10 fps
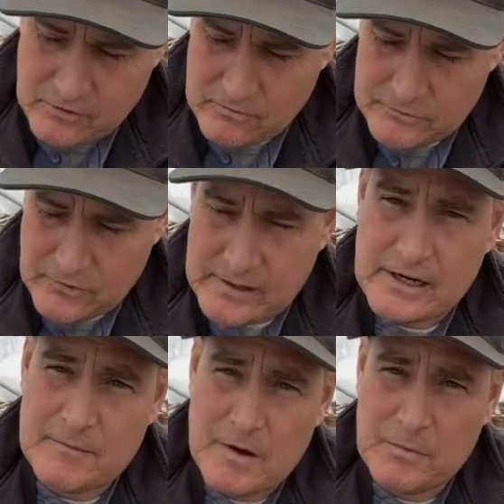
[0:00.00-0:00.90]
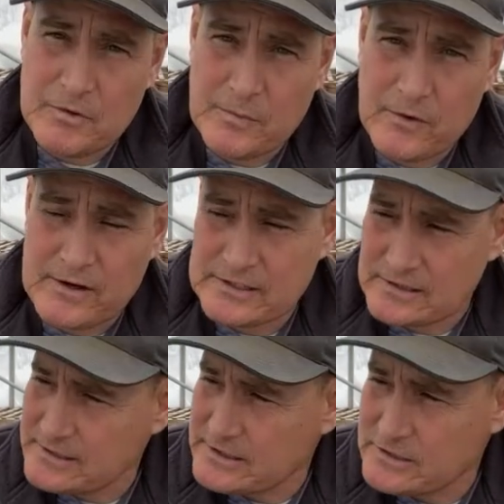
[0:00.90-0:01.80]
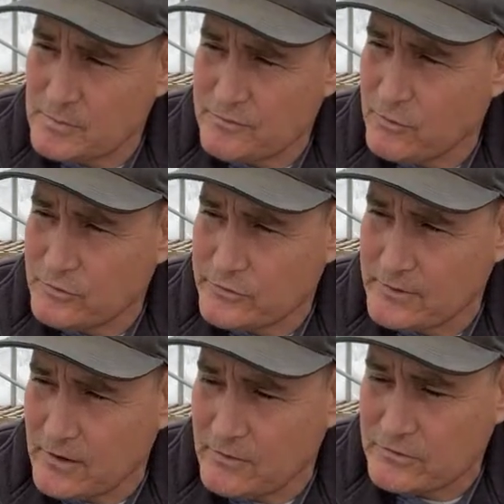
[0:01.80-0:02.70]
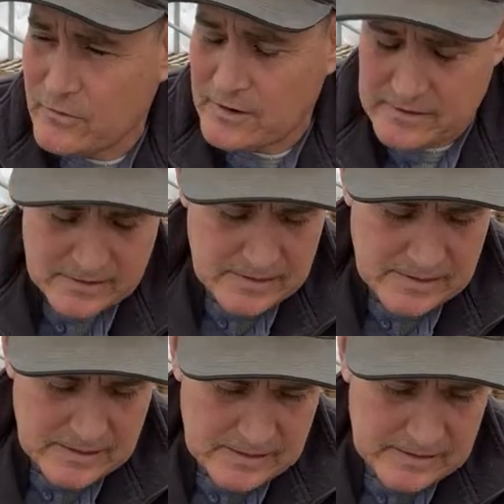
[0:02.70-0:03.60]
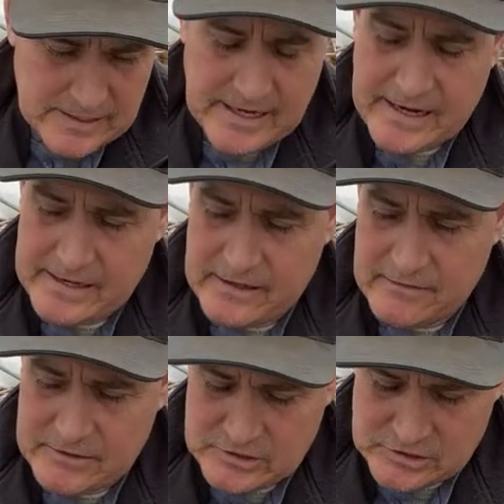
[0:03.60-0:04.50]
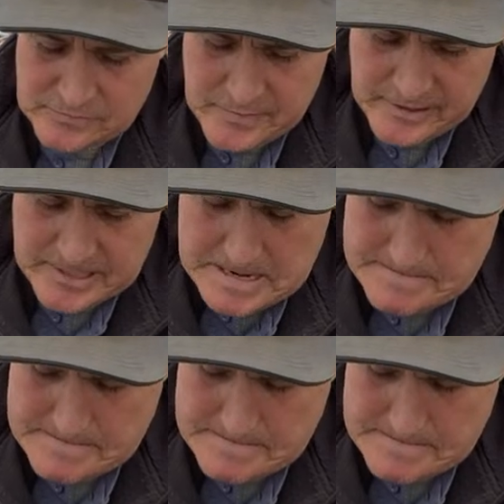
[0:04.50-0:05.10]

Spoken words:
over and try to come up with a price list before too long. Try to get ahead of it just a bit.